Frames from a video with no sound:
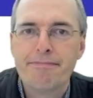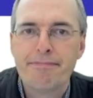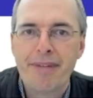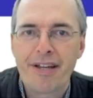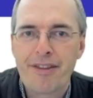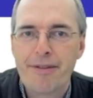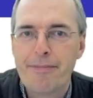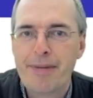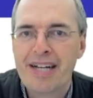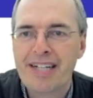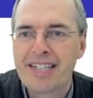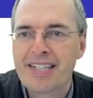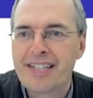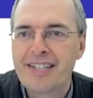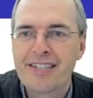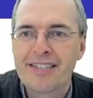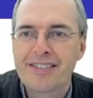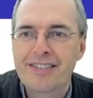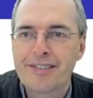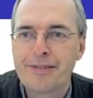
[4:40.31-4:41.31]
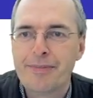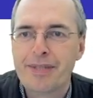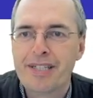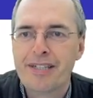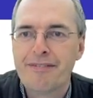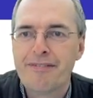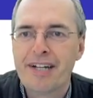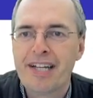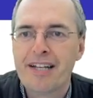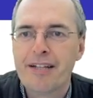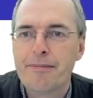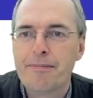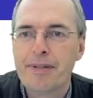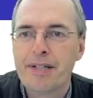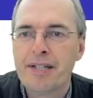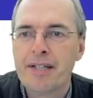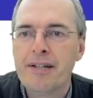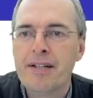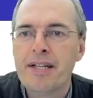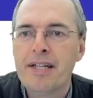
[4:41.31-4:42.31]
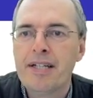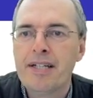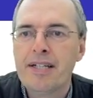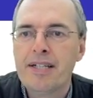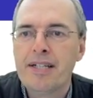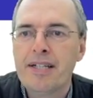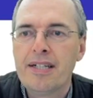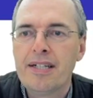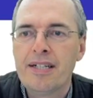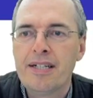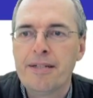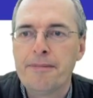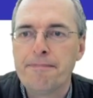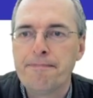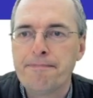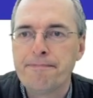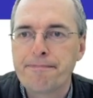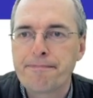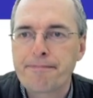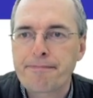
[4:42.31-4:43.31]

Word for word: Mathematica and similar, available um,